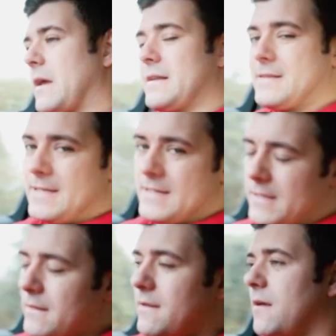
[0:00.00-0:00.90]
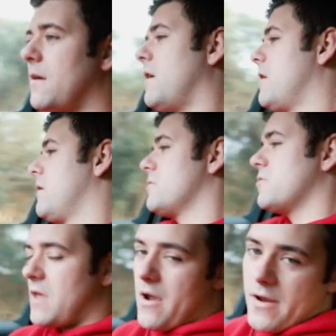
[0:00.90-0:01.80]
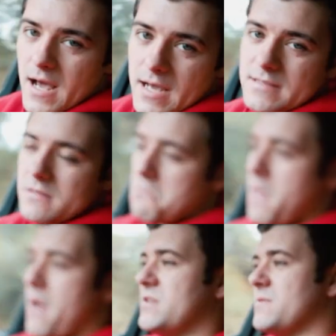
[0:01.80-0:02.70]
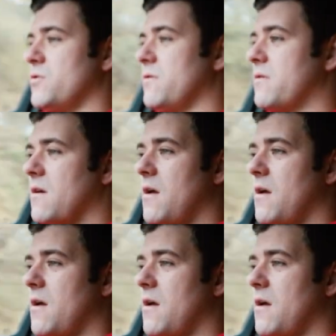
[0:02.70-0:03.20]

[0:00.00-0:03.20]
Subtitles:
It's diesel, very nice, very smooth.